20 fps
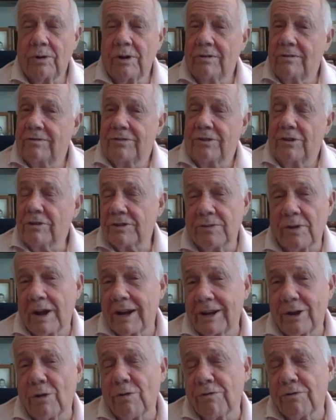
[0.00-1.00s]
Well, first of
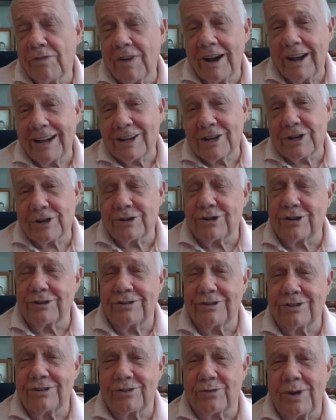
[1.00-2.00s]
all, I don't find it such
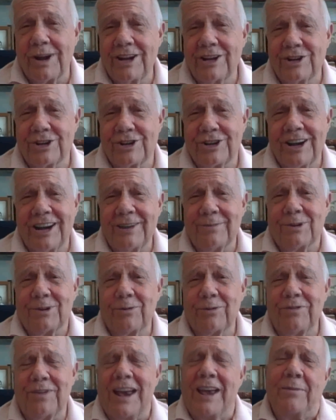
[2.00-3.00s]
a strange
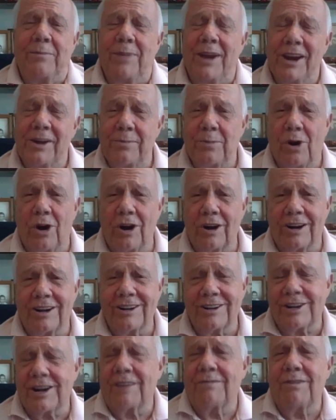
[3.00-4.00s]
statement. We've had bear
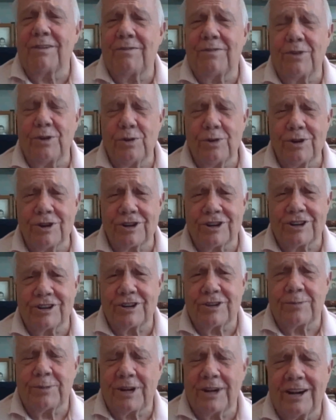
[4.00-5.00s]
markets every few years
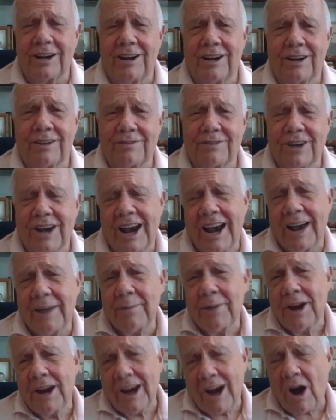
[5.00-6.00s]
since the beginning of
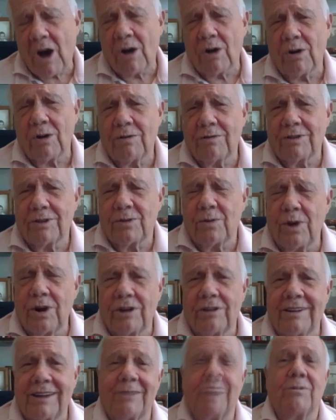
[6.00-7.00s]
time all over the
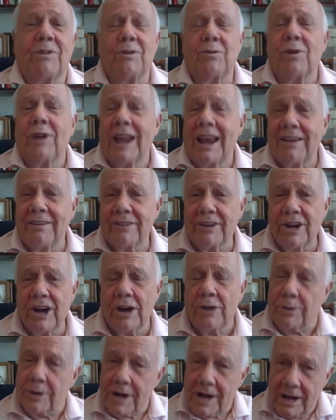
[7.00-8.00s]
world, and we will have
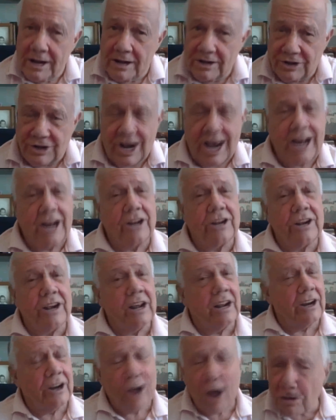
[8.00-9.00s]
another one. Janet
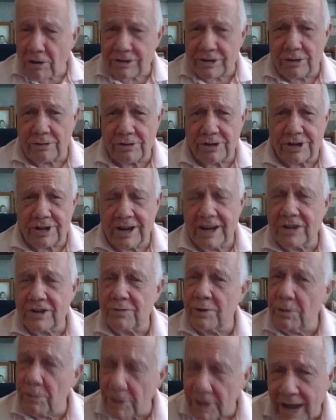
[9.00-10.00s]
Yellen also
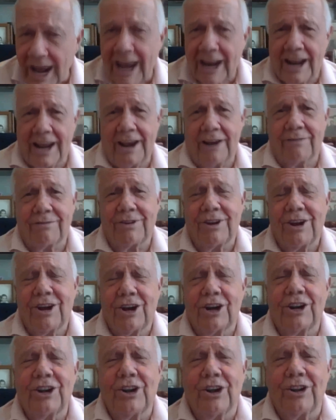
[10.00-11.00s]
says we will not have
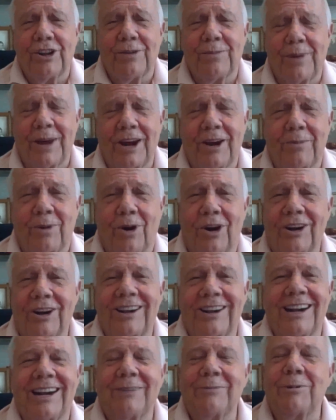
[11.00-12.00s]
another bear
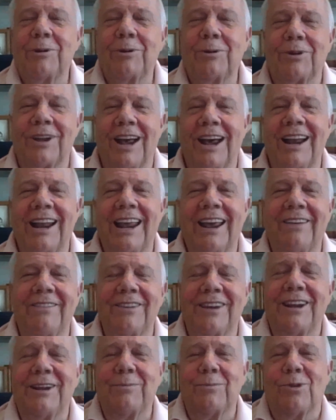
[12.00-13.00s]
market, and we will not
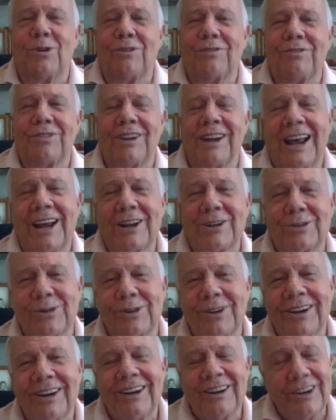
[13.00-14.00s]
have any more
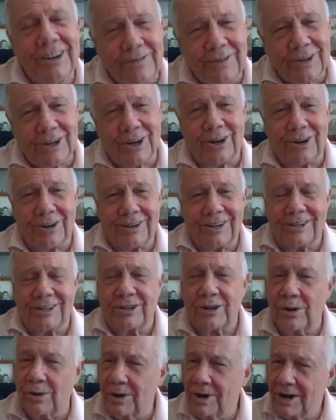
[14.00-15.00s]
financial
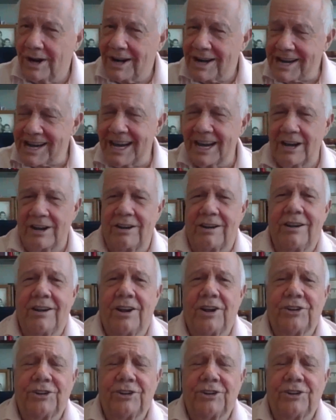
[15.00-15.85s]
difficulties. So, again,